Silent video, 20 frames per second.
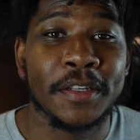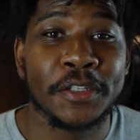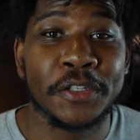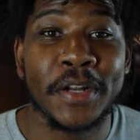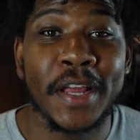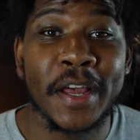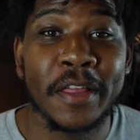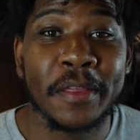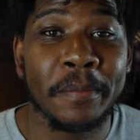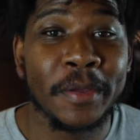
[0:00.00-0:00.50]
So
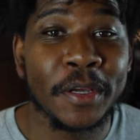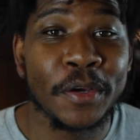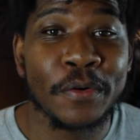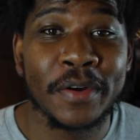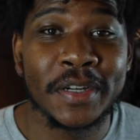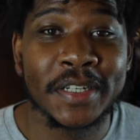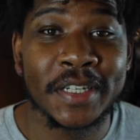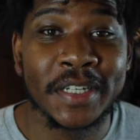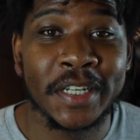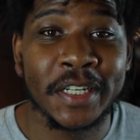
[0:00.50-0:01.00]
now the big
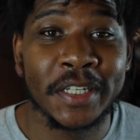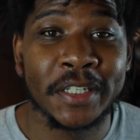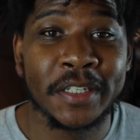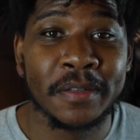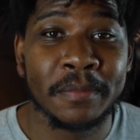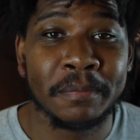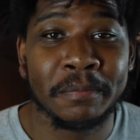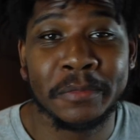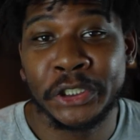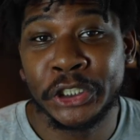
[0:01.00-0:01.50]
question
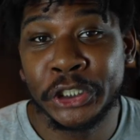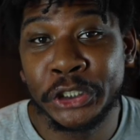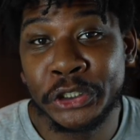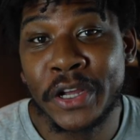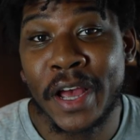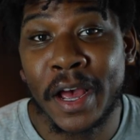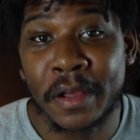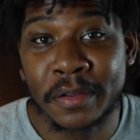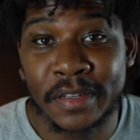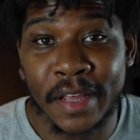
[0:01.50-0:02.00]
is, should
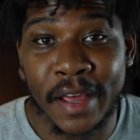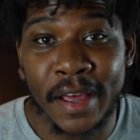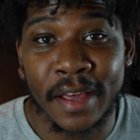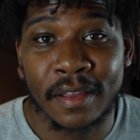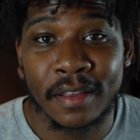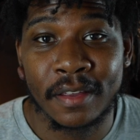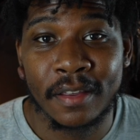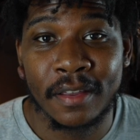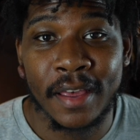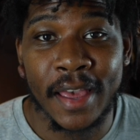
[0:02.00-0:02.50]
you house
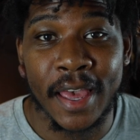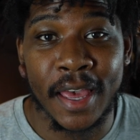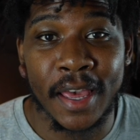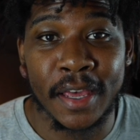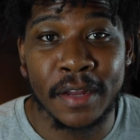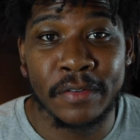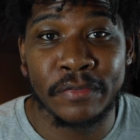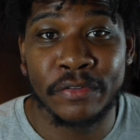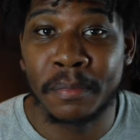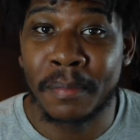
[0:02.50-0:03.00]
hack?
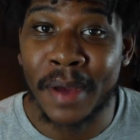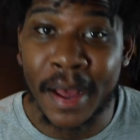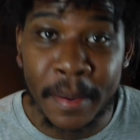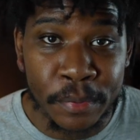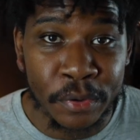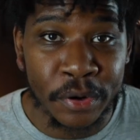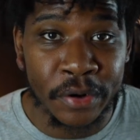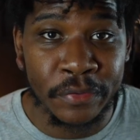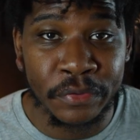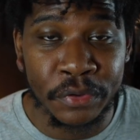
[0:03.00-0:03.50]
And from my
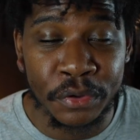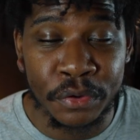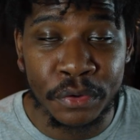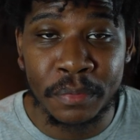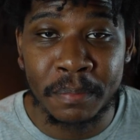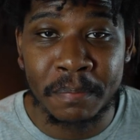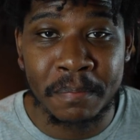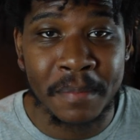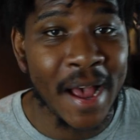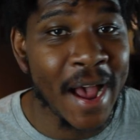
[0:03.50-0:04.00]
point of
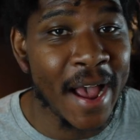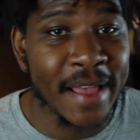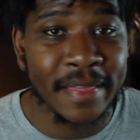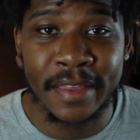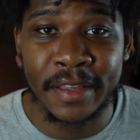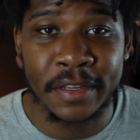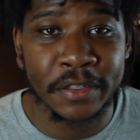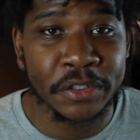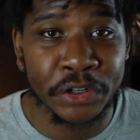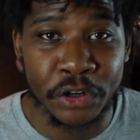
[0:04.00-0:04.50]
view, I
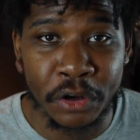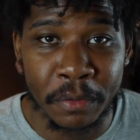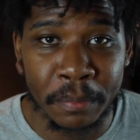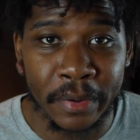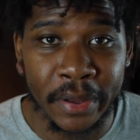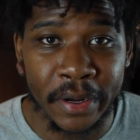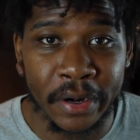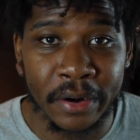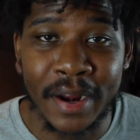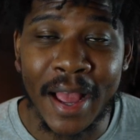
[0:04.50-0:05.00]
think it's a
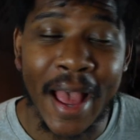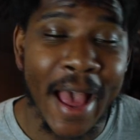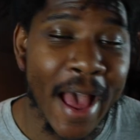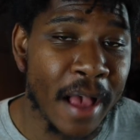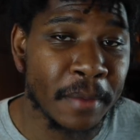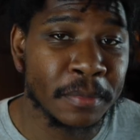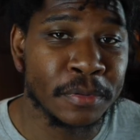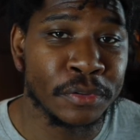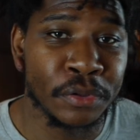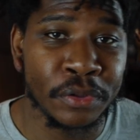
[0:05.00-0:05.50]
no-brainer.
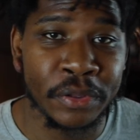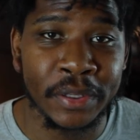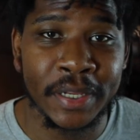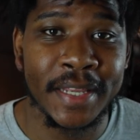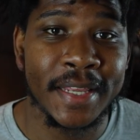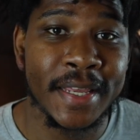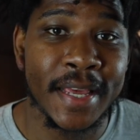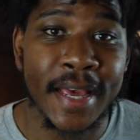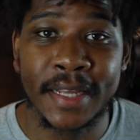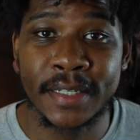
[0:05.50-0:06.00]
Absolutely
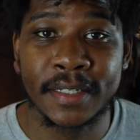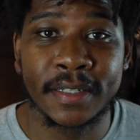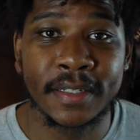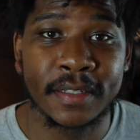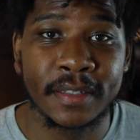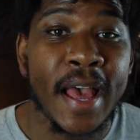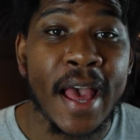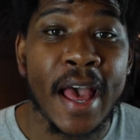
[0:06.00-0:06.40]
yes.